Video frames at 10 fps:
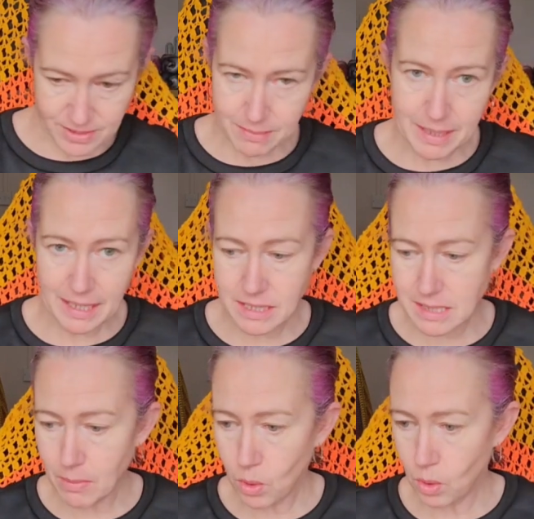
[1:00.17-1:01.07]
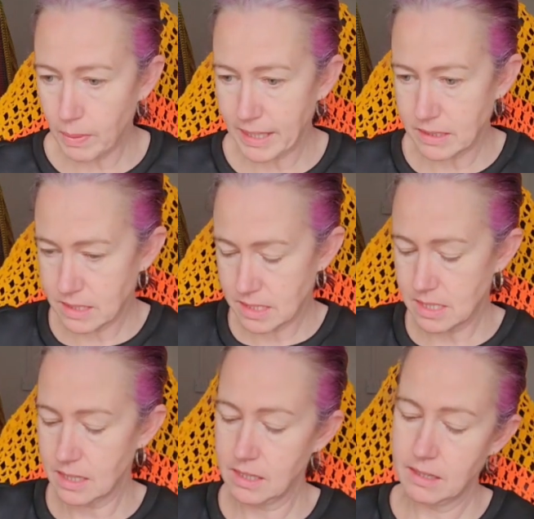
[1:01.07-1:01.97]
some little small
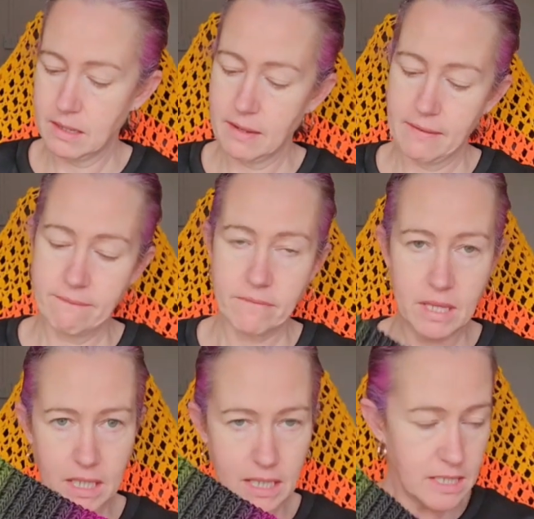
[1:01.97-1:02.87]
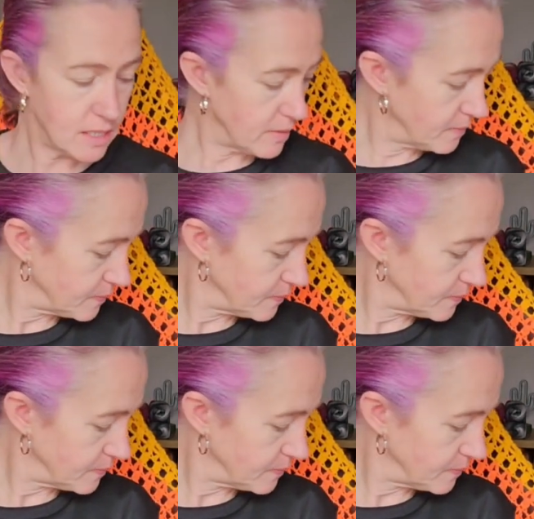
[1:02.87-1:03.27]
ones for these,